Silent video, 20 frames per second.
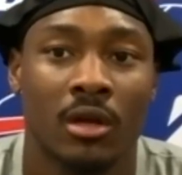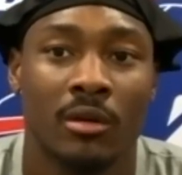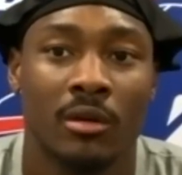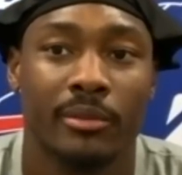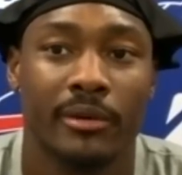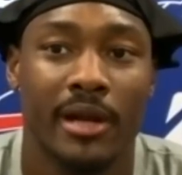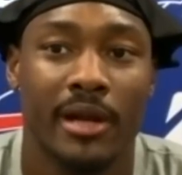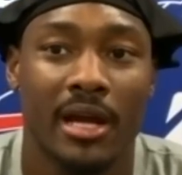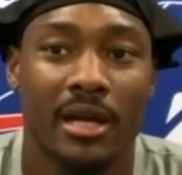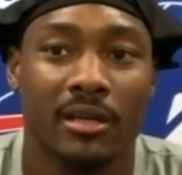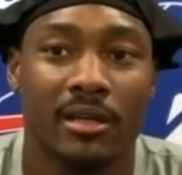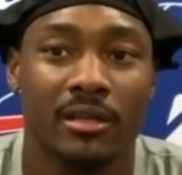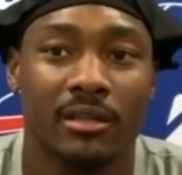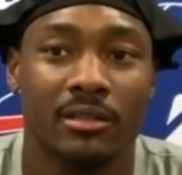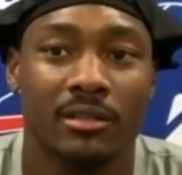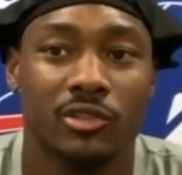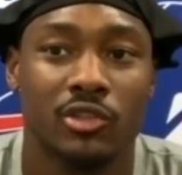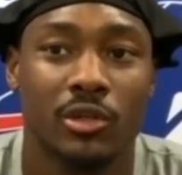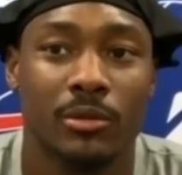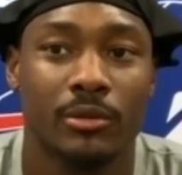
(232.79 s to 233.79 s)
But I
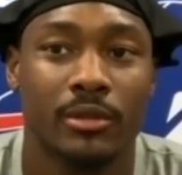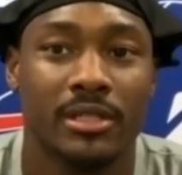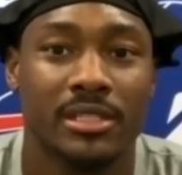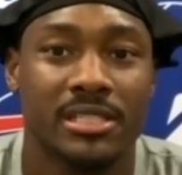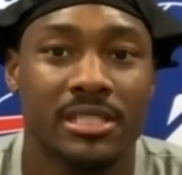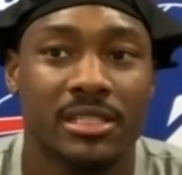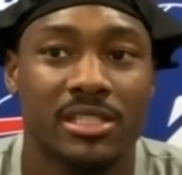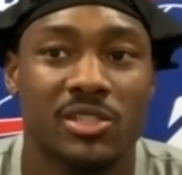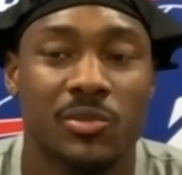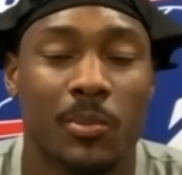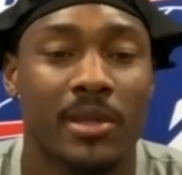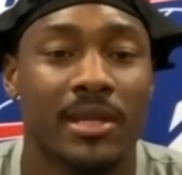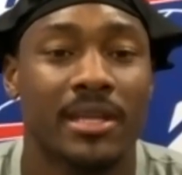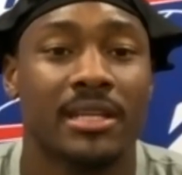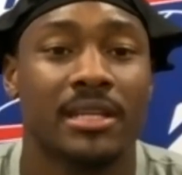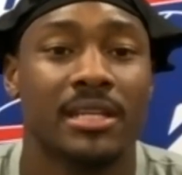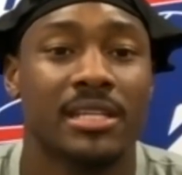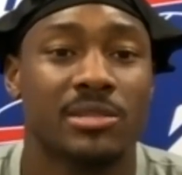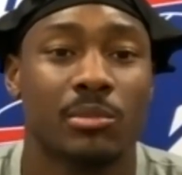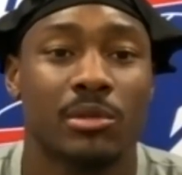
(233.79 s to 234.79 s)
contributed to
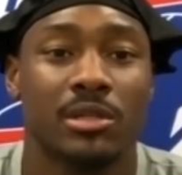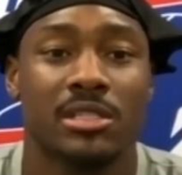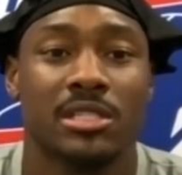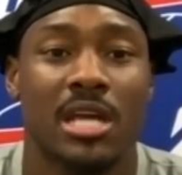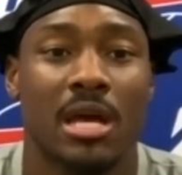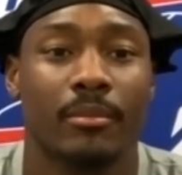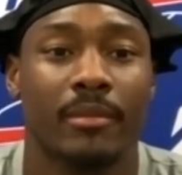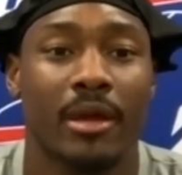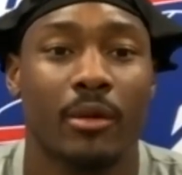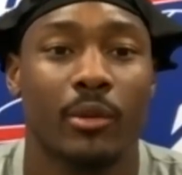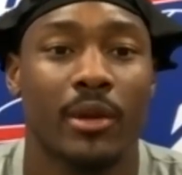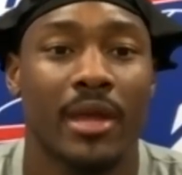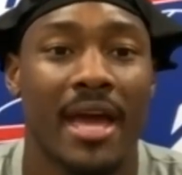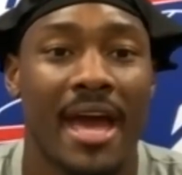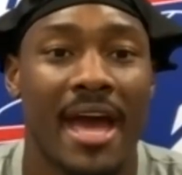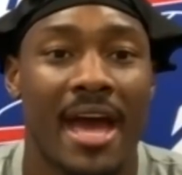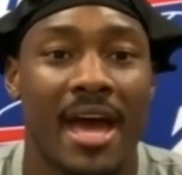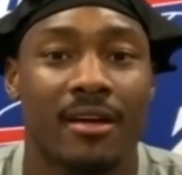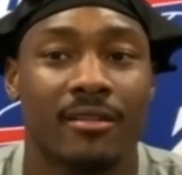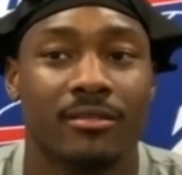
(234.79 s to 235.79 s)
spending as much time that we
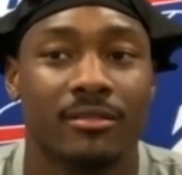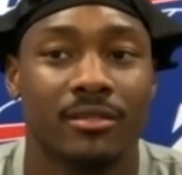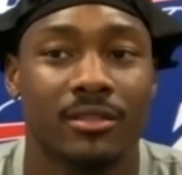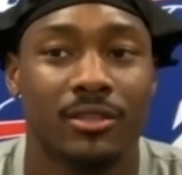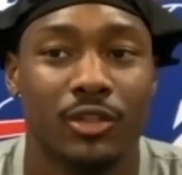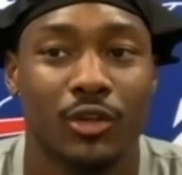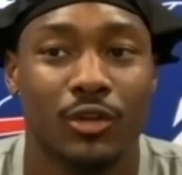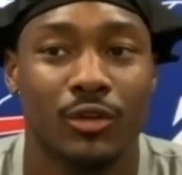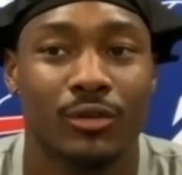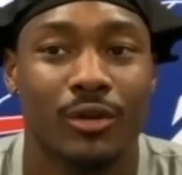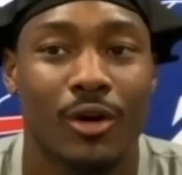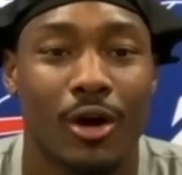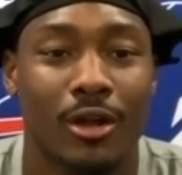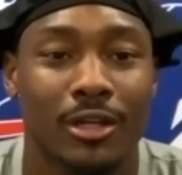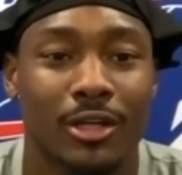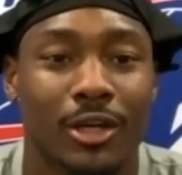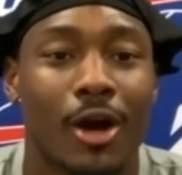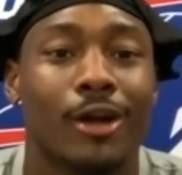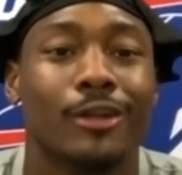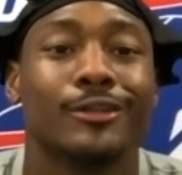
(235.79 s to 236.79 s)
have, you know, all
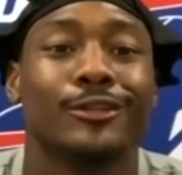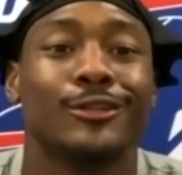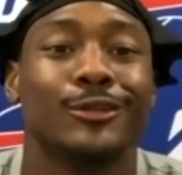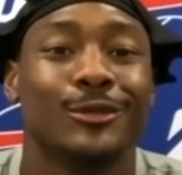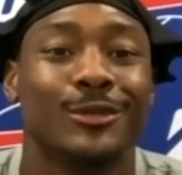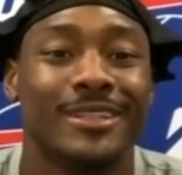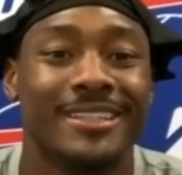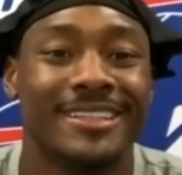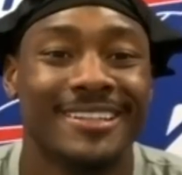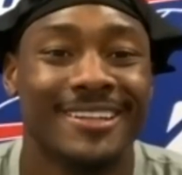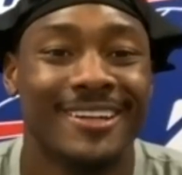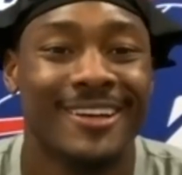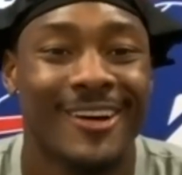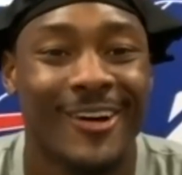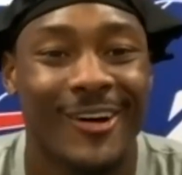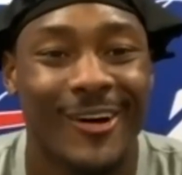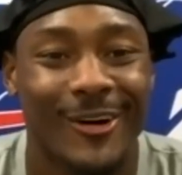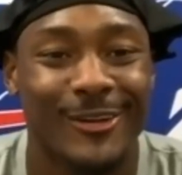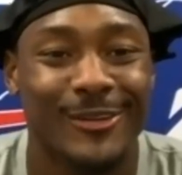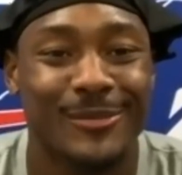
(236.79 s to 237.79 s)
the Call of Duty,
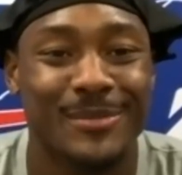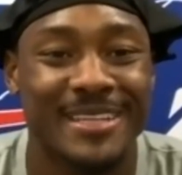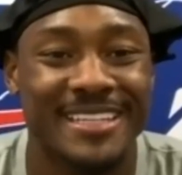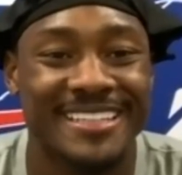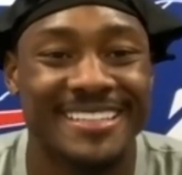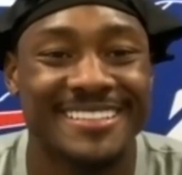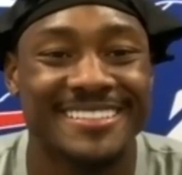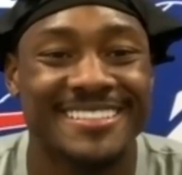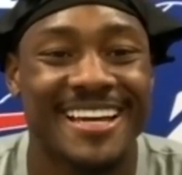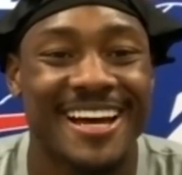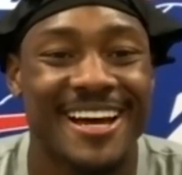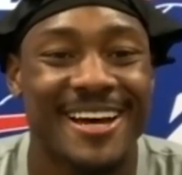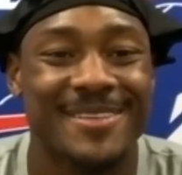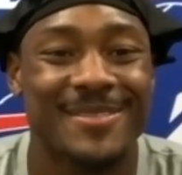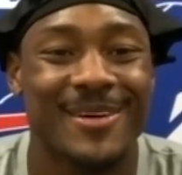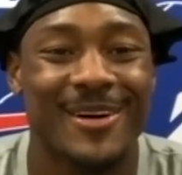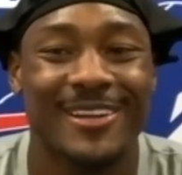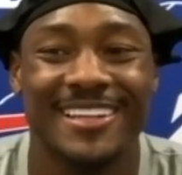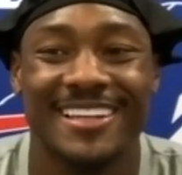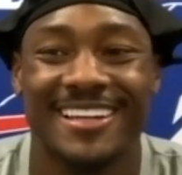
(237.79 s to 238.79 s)
all the meeting time,
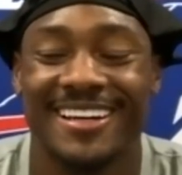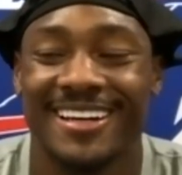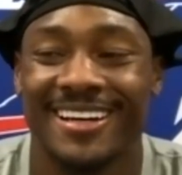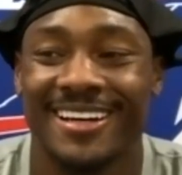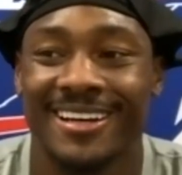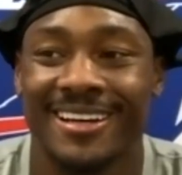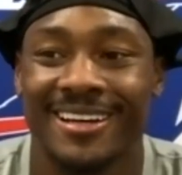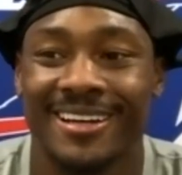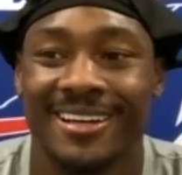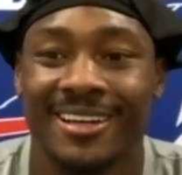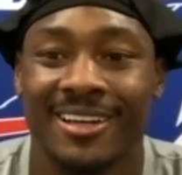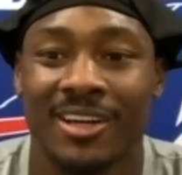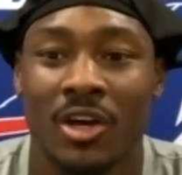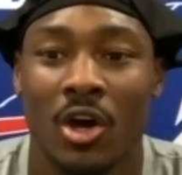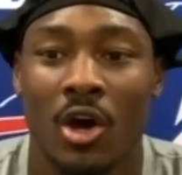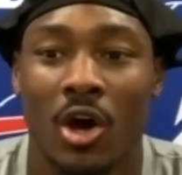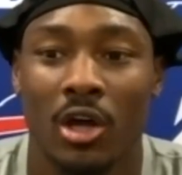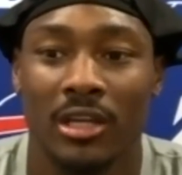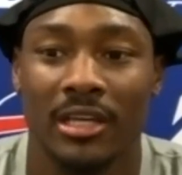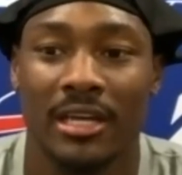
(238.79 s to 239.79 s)
all the uh,
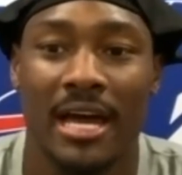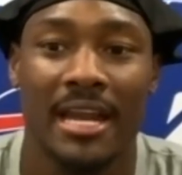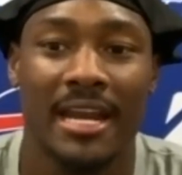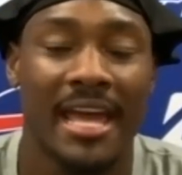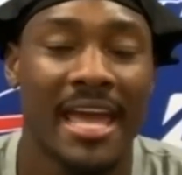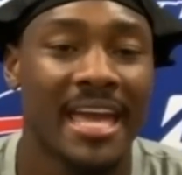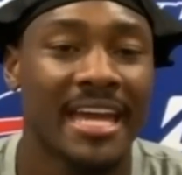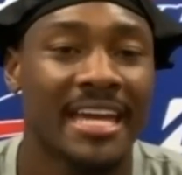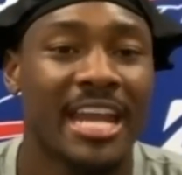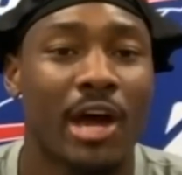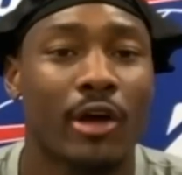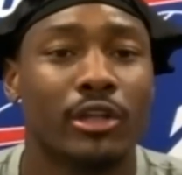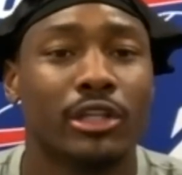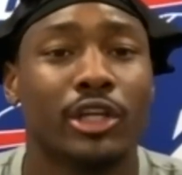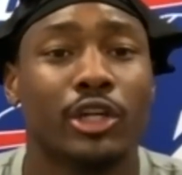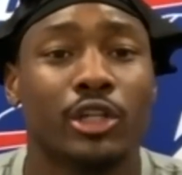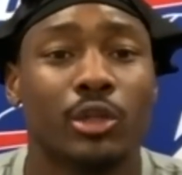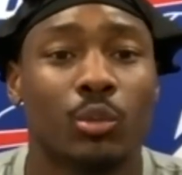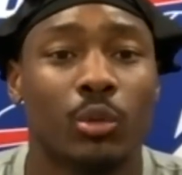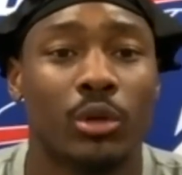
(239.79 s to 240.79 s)
all the kind of hanging out and
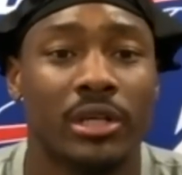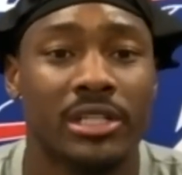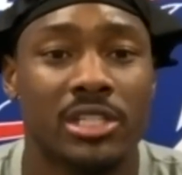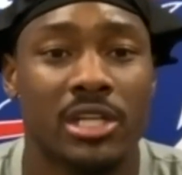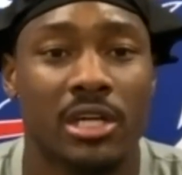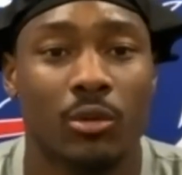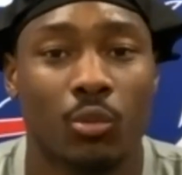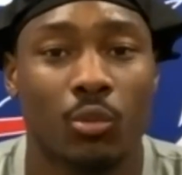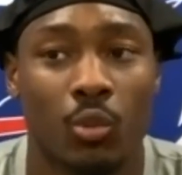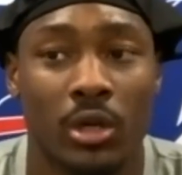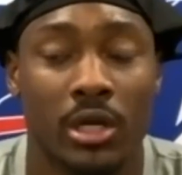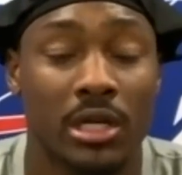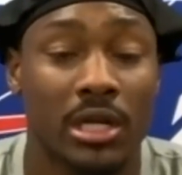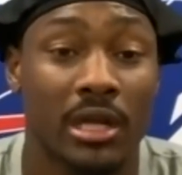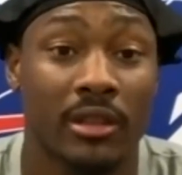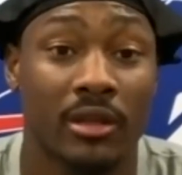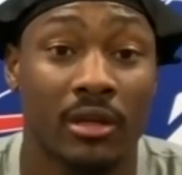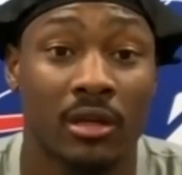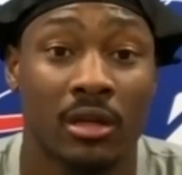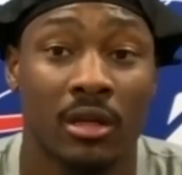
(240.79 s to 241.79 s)
learning one each other, one
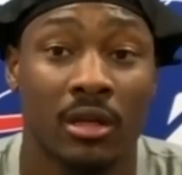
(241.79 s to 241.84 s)
another,